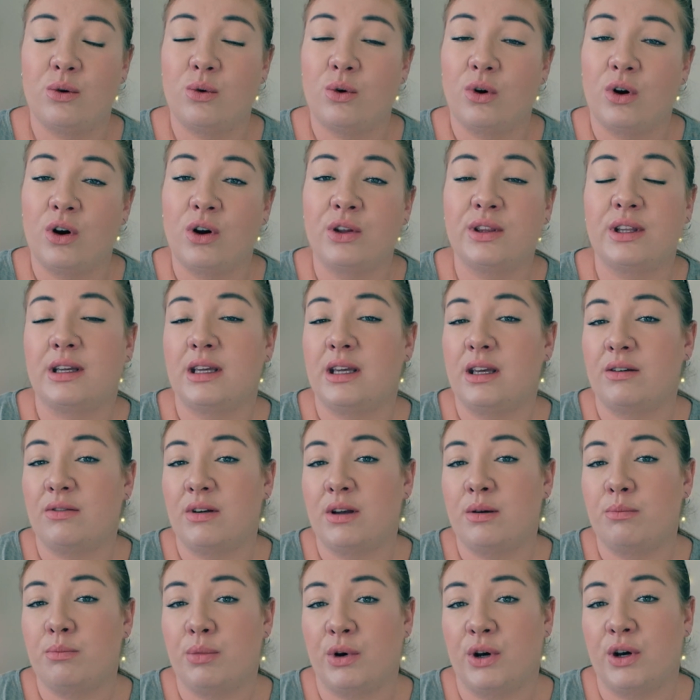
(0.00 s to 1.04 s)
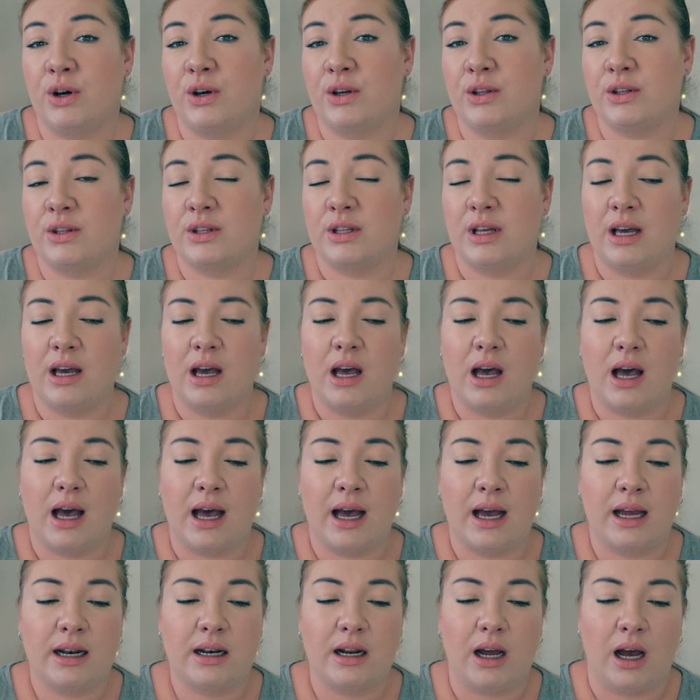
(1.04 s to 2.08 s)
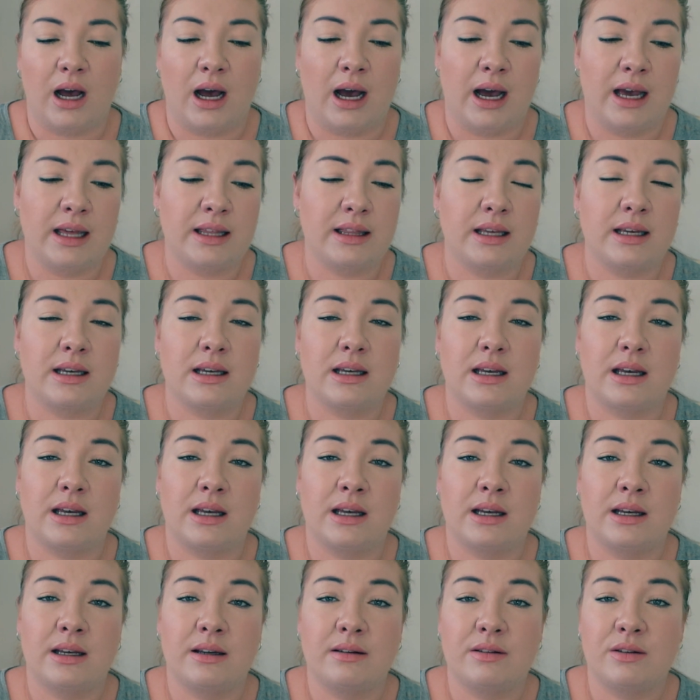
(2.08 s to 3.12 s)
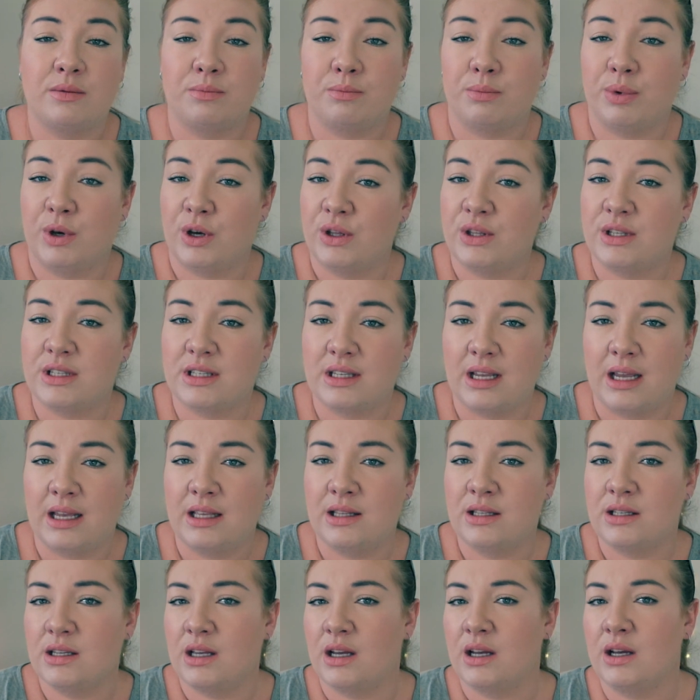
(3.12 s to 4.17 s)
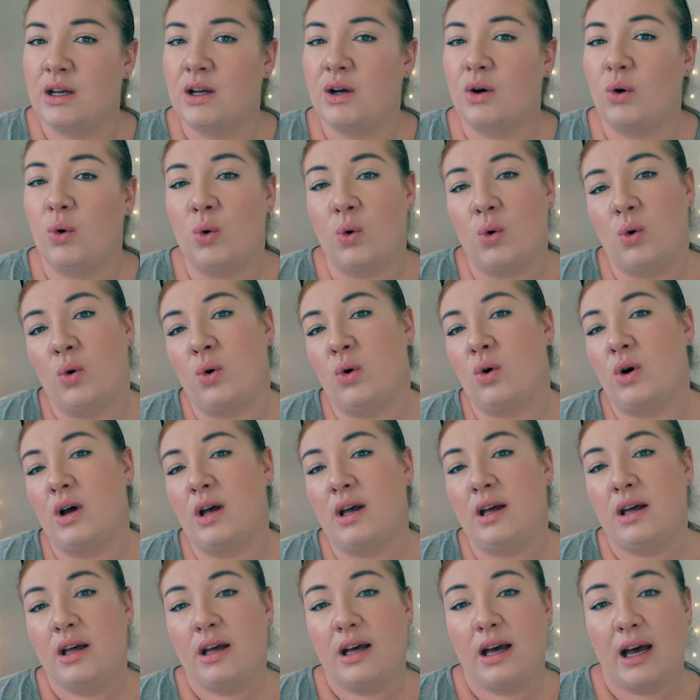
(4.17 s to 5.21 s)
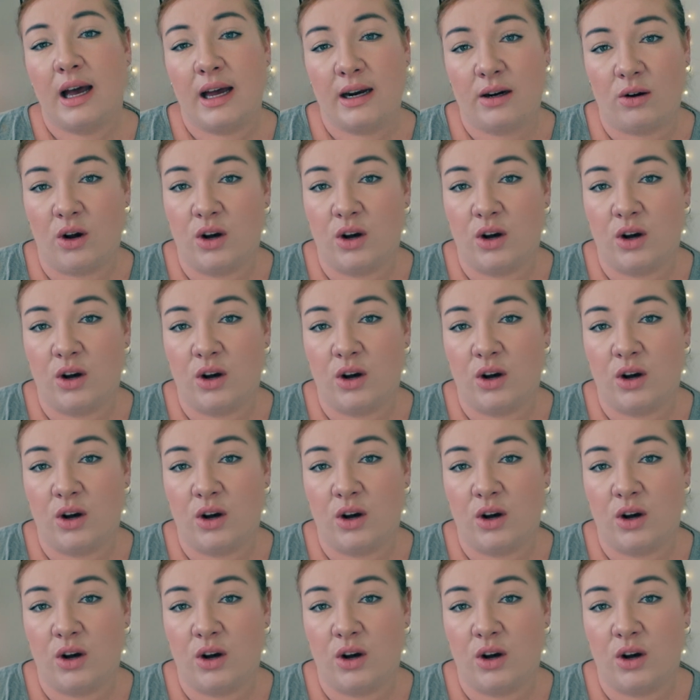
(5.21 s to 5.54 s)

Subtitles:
rather giving birth at either a birth center or at a